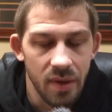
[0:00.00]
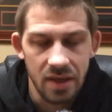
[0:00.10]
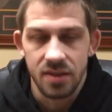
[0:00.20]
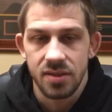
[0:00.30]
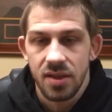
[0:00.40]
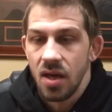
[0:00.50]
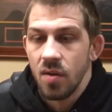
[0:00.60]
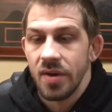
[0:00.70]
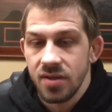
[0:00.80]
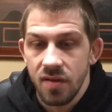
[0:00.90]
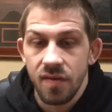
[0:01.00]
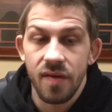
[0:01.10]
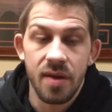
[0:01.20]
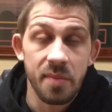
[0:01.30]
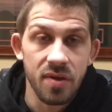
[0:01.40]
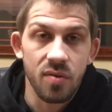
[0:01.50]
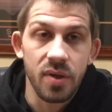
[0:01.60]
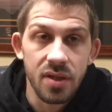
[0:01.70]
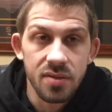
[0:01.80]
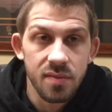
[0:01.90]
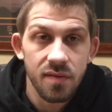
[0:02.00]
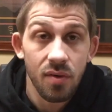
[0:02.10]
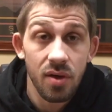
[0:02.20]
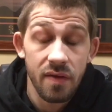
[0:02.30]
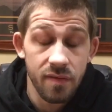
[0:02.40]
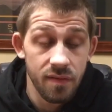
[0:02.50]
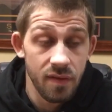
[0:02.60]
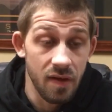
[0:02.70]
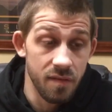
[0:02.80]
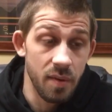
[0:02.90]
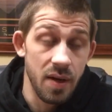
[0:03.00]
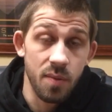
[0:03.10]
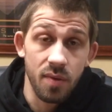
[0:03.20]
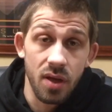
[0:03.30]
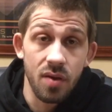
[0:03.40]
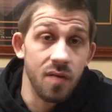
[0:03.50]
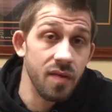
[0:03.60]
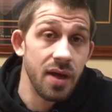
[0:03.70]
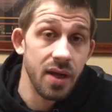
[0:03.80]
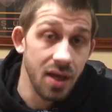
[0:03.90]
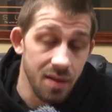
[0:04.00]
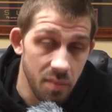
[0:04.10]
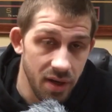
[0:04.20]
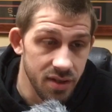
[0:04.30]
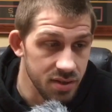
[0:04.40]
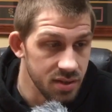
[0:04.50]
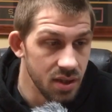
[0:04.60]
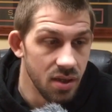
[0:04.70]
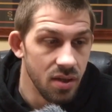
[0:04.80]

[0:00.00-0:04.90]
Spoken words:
Because I know myself, I've had mental weakness before, and I've been able to get over that again by just